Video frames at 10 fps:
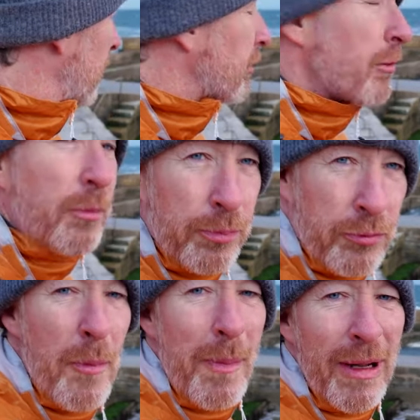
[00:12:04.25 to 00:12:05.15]
to
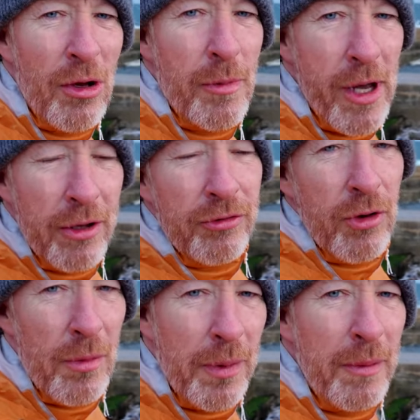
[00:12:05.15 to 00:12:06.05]
drop back down my ISO
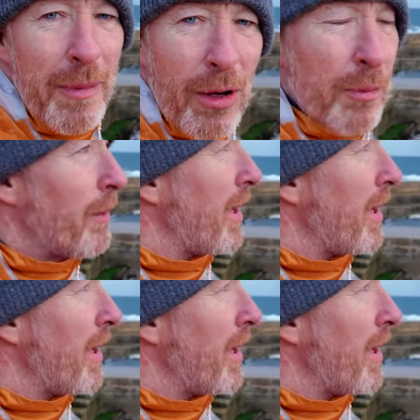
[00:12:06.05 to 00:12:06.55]
and bring back up my